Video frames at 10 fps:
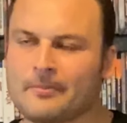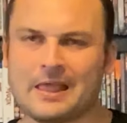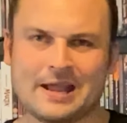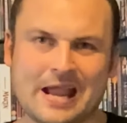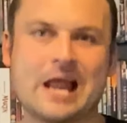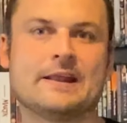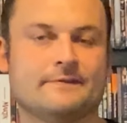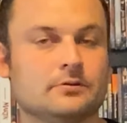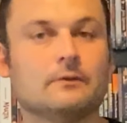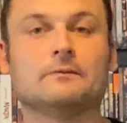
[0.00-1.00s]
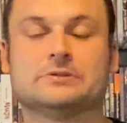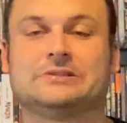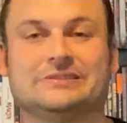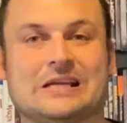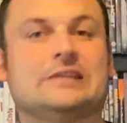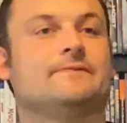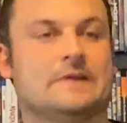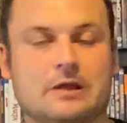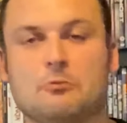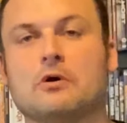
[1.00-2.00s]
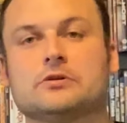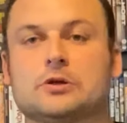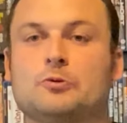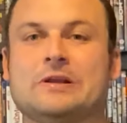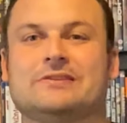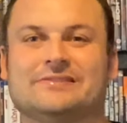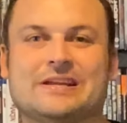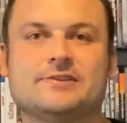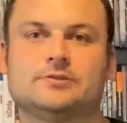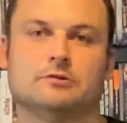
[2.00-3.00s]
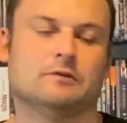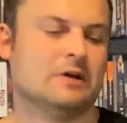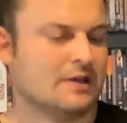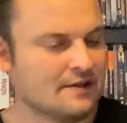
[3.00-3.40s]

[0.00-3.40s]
again, if someone was to say to me, you know, what's the quintessential